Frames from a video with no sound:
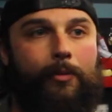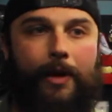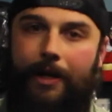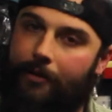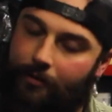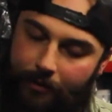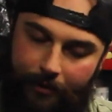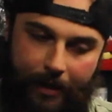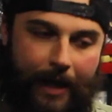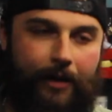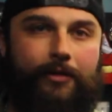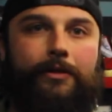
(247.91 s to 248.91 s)
I'm like,
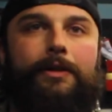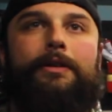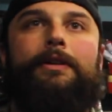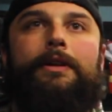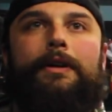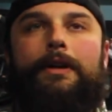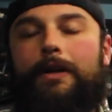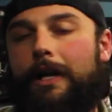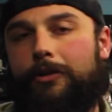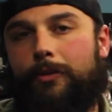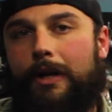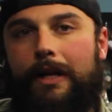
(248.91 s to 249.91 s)
excellent.
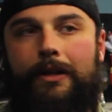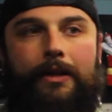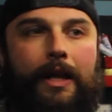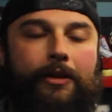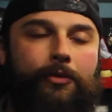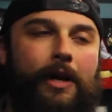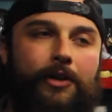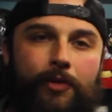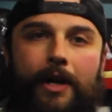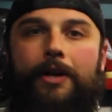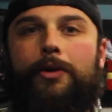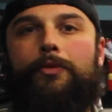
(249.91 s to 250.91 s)
That's what I
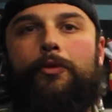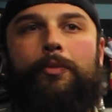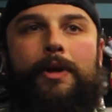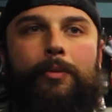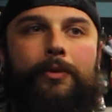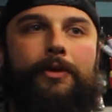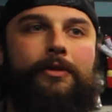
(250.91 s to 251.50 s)
try to do for people.